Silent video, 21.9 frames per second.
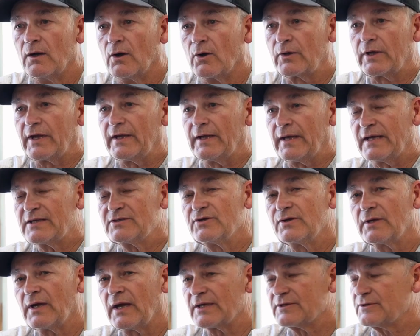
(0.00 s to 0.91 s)
Okay, as
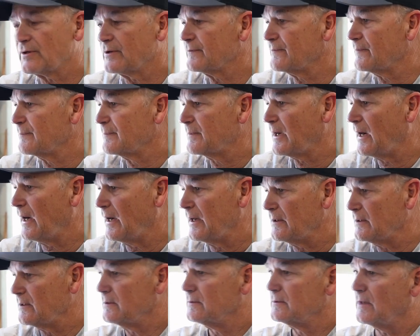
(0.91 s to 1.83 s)
you guys heard from
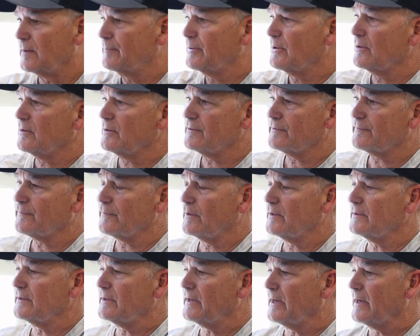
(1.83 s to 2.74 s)
Kyle, up here on the
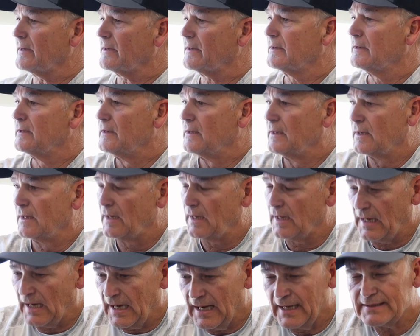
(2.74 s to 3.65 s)
front deck,
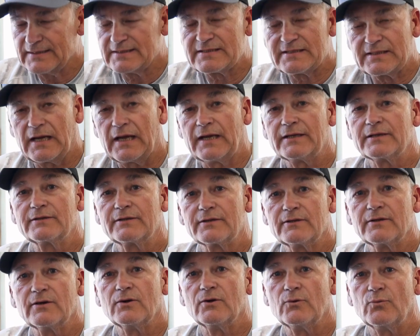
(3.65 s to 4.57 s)
I decided to
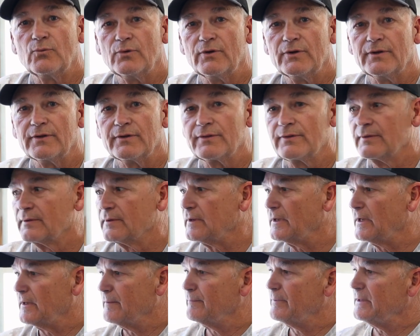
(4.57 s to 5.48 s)
go with
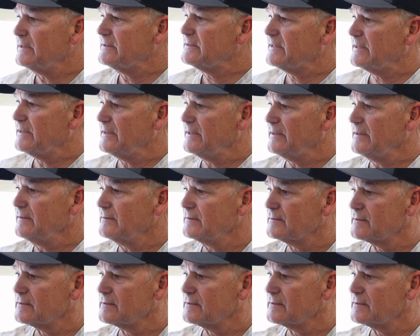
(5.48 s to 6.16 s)
NBT